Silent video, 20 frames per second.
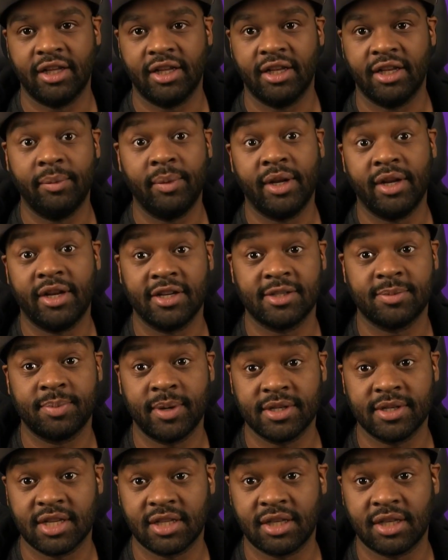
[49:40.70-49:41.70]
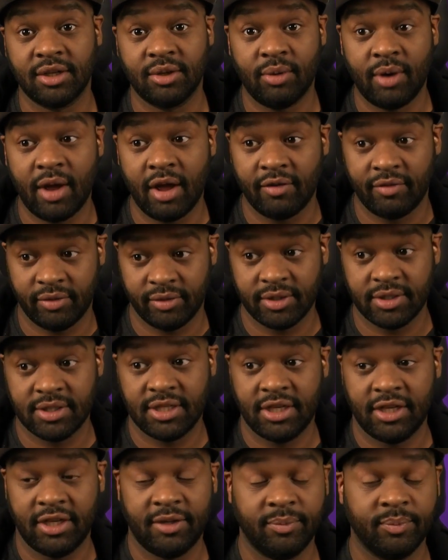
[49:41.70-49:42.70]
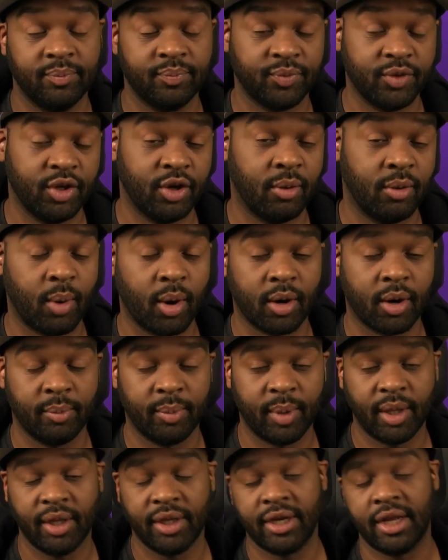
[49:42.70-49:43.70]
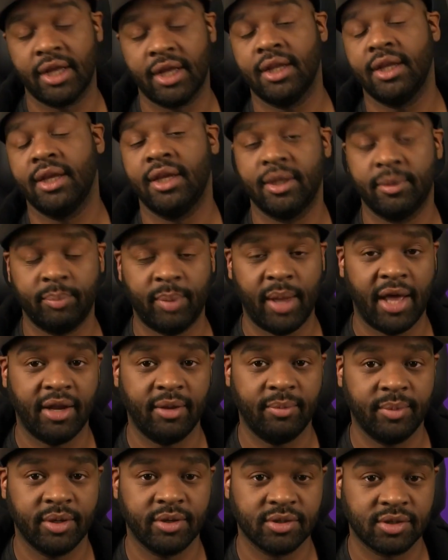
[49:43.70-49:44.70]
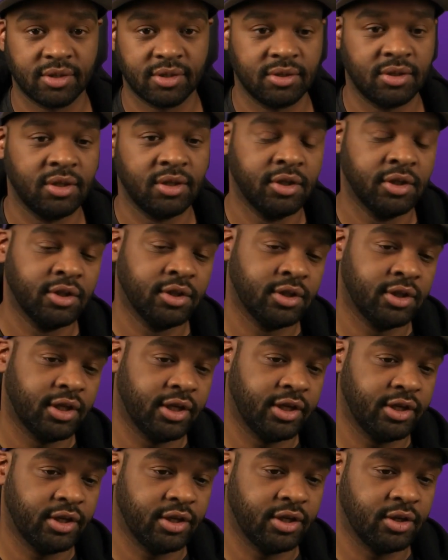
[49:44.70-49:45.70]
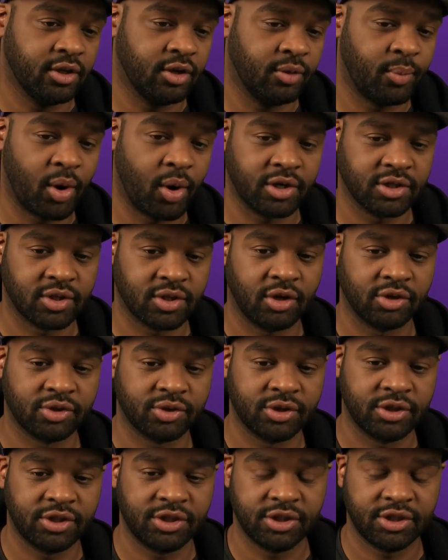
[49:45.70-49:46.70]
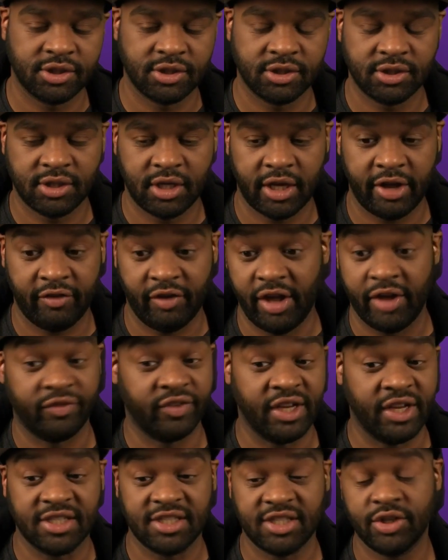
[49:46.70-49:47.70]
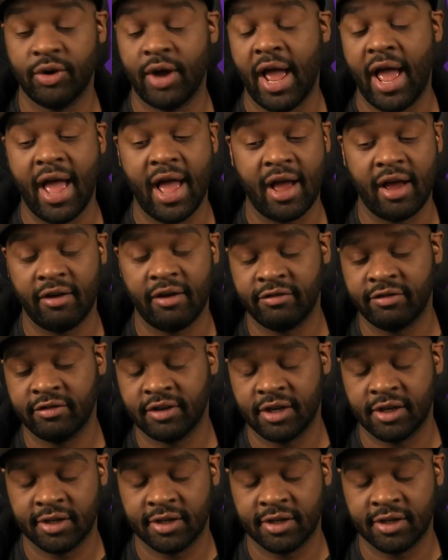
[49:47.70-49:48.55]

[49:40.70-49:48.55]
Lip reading: limited experience that they do have on the team. Marco Bellinelli and Patty Mills and and LaMarcus Aldridge, and if they still have